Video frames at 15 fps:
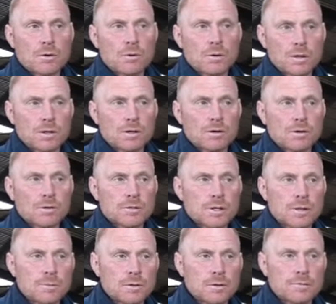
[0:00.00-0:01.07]
quite a large
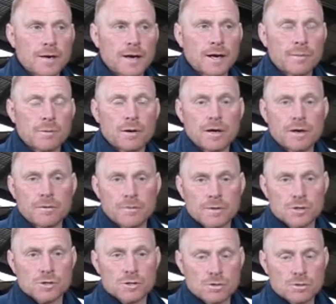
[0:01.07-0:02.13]
number of animal health
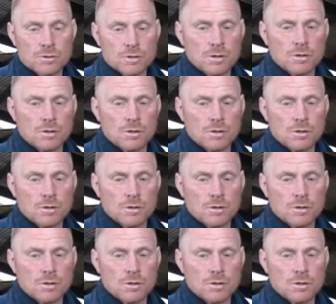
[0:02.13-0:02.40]
issues